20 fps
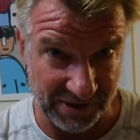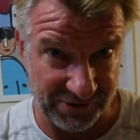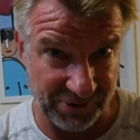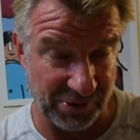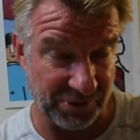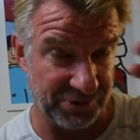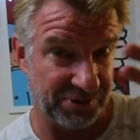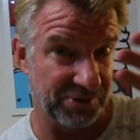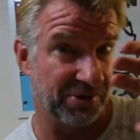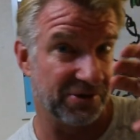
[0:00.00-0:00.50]
that's
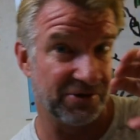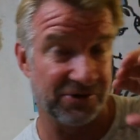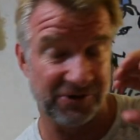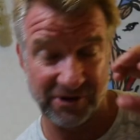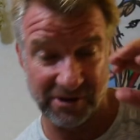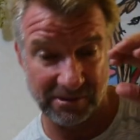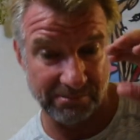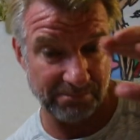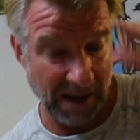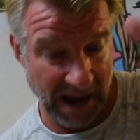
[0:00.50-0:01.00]
cool too, because
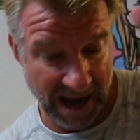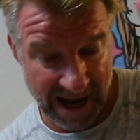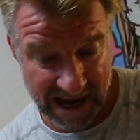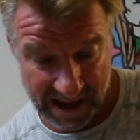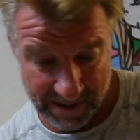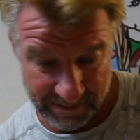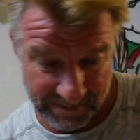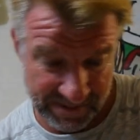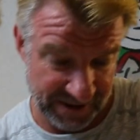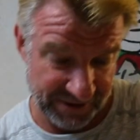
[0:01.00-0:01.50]
you can buy
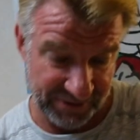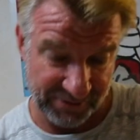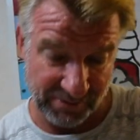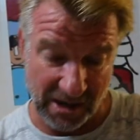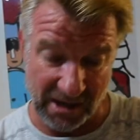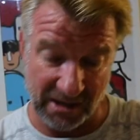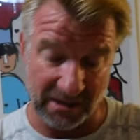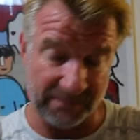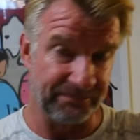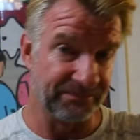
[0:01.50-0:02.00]
them as
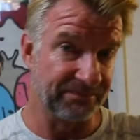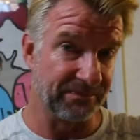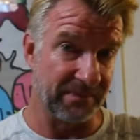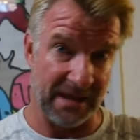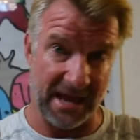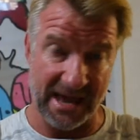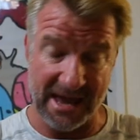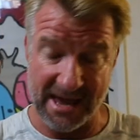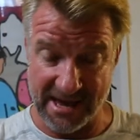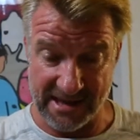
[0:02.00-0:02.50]
well.
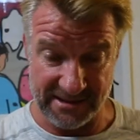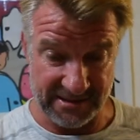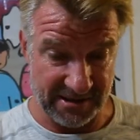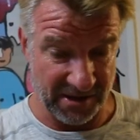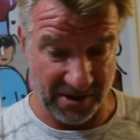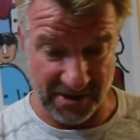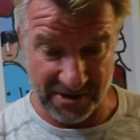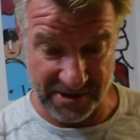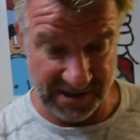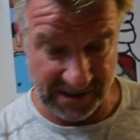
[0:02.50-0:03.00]
And
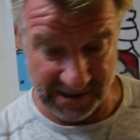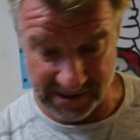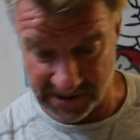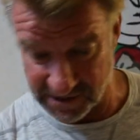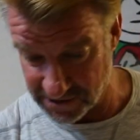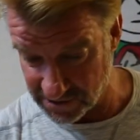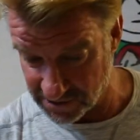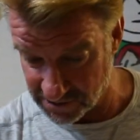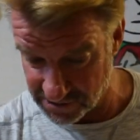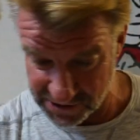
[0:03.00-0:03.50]
the only thing you
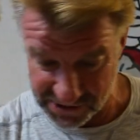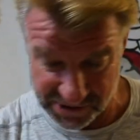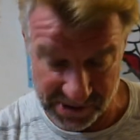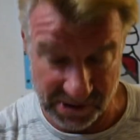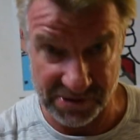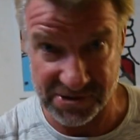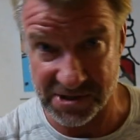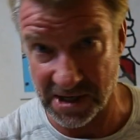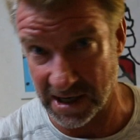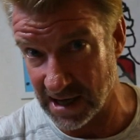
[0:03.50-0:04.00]
need to do is
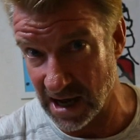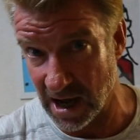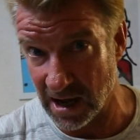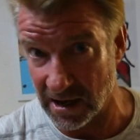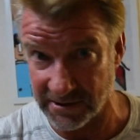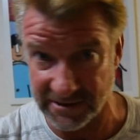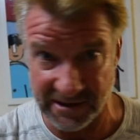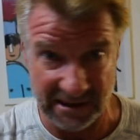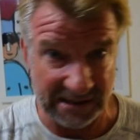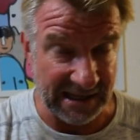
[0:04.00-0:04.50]
go check
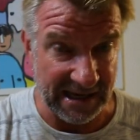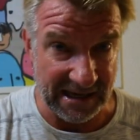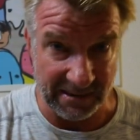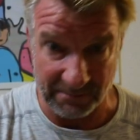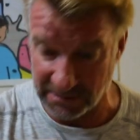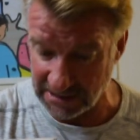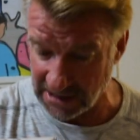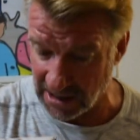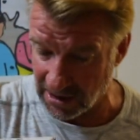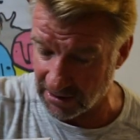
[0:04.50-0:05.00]
out the
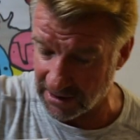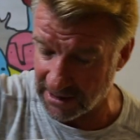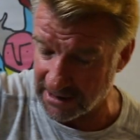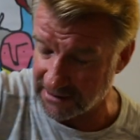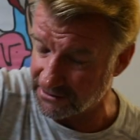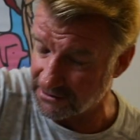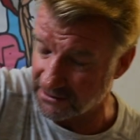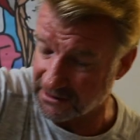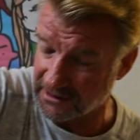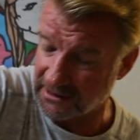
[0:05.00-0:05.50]
link below,
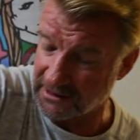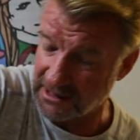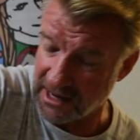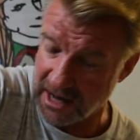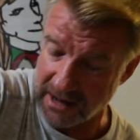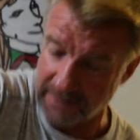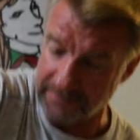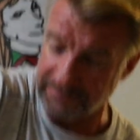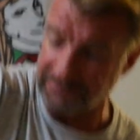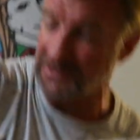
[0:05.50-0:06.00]
and you can
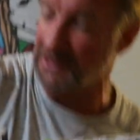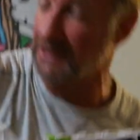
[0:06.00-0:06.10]
um,